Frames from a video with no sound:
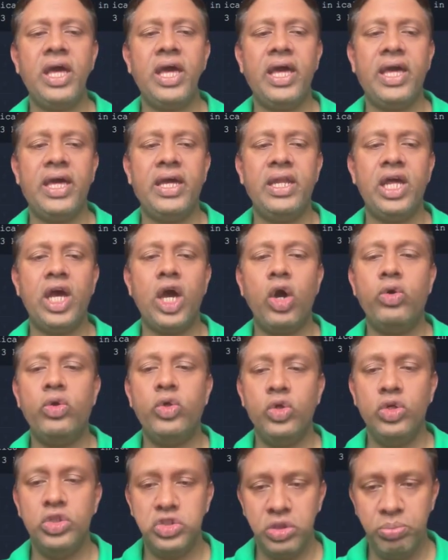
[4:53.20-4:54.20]
and how
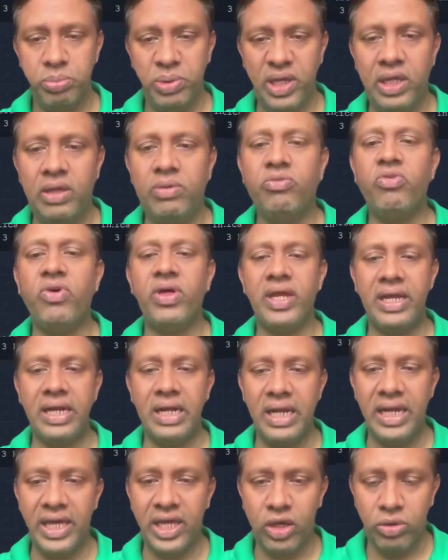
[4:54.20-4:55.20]
you should be very
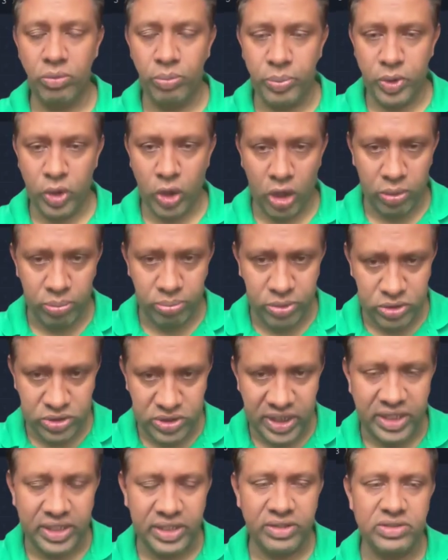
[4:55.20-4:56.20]
clear of your
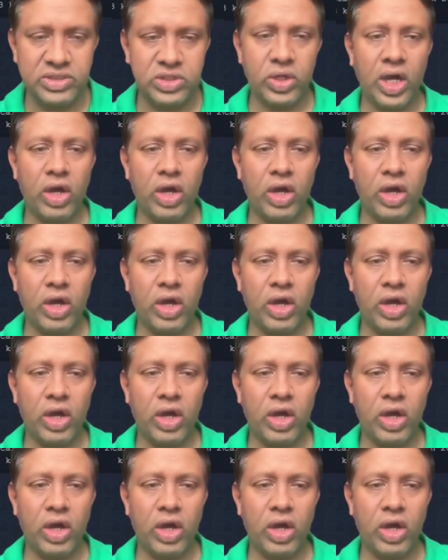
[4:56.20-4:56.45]
objectives.